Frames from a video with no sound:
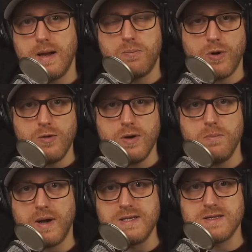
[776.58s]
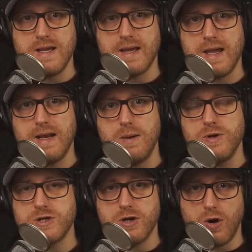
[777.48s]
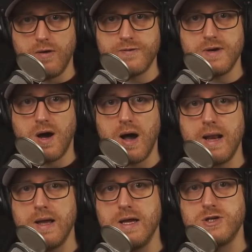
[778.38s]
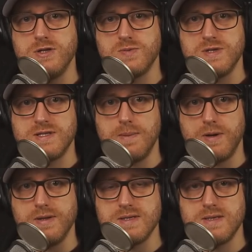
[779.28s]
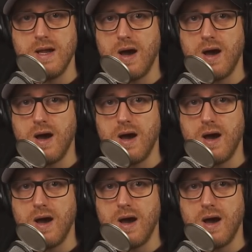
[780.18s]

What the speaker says: Now, broken by Sleater-Kinney, which can often highlight issues with sibilance,